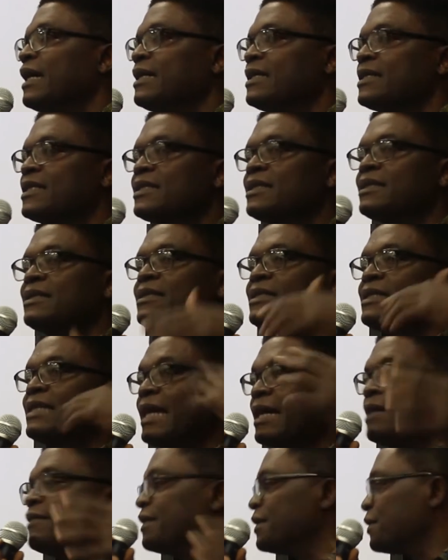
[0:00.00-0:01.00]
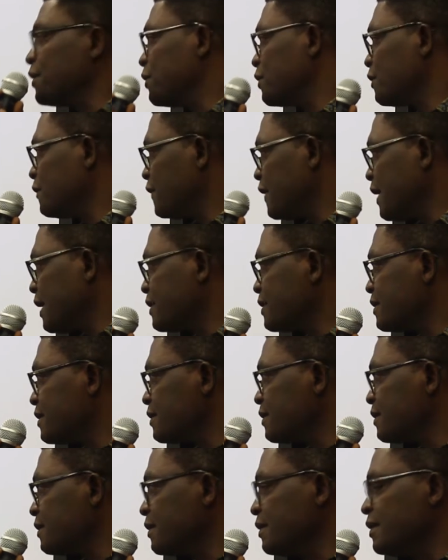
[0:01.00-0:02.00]
and is scaring all of
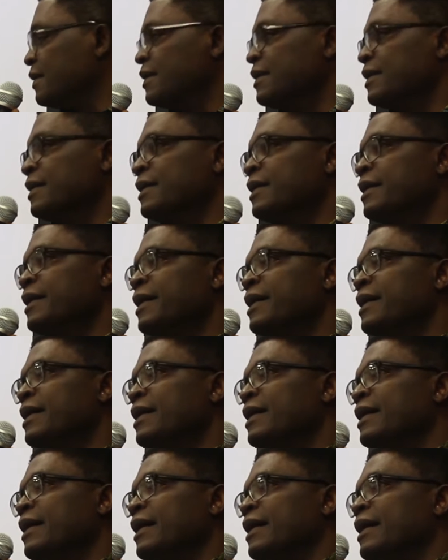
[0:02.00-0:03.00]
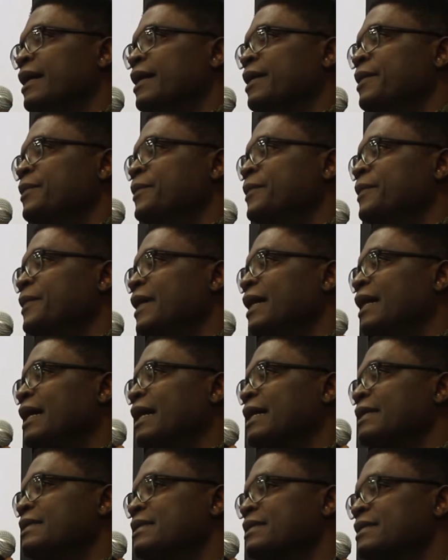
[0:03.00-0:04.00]
us.
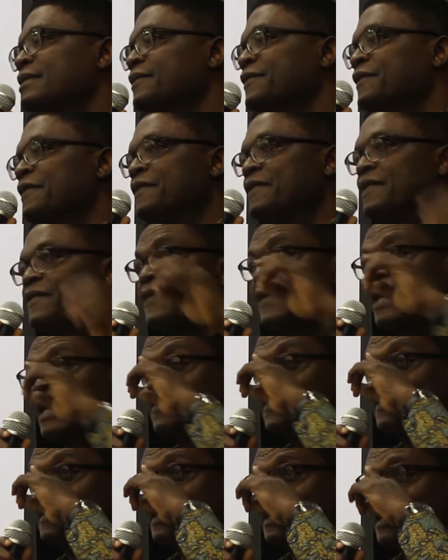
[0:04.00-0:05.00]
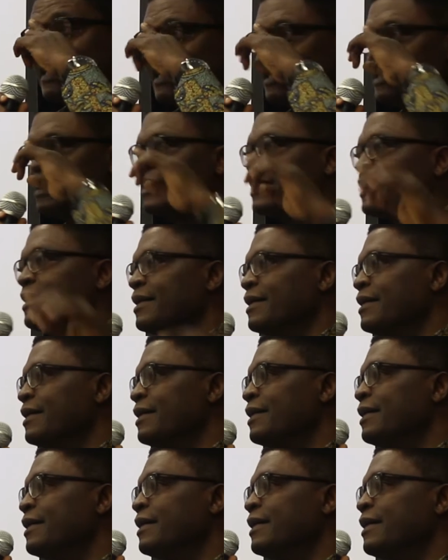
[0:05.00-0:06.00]
Article 55.3
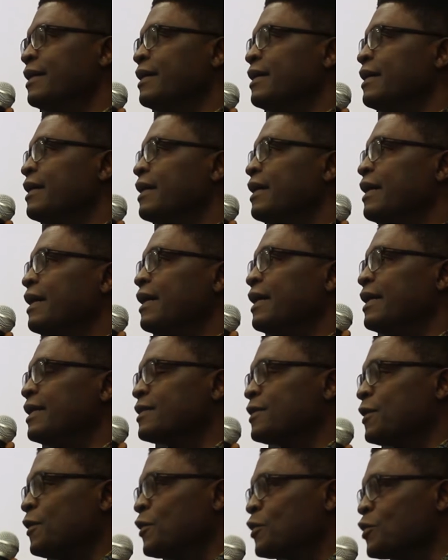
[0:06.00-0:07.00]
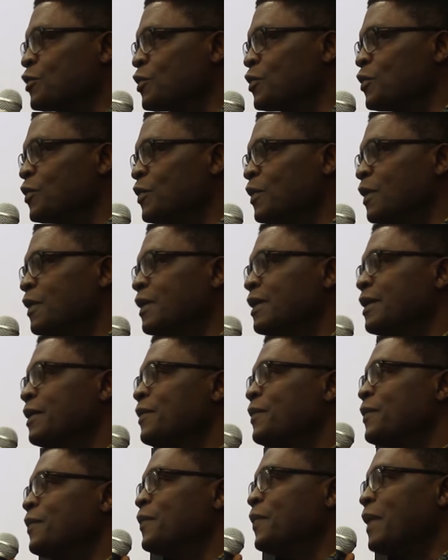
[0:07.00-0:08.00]
is also
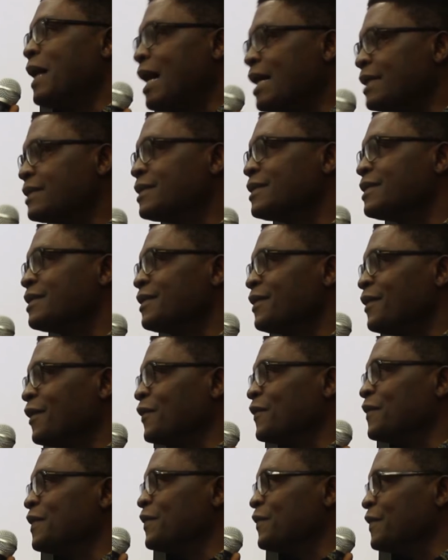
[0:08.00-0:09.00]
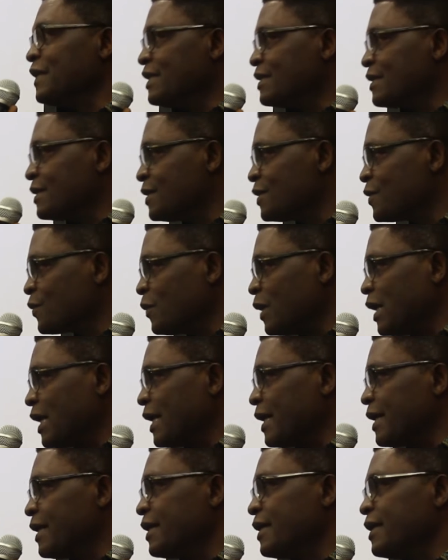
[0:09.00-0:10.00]
part of the reasons
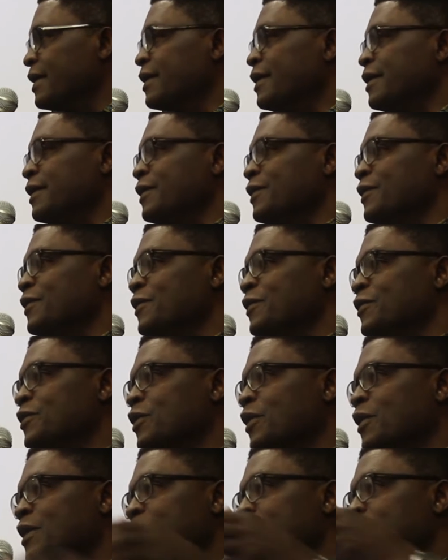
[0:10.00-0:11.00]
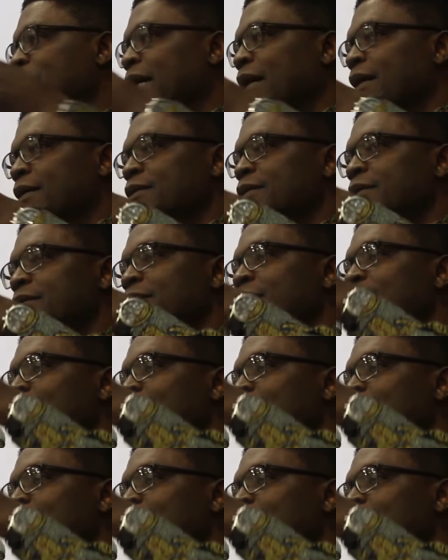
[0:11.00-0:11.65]
why you talk about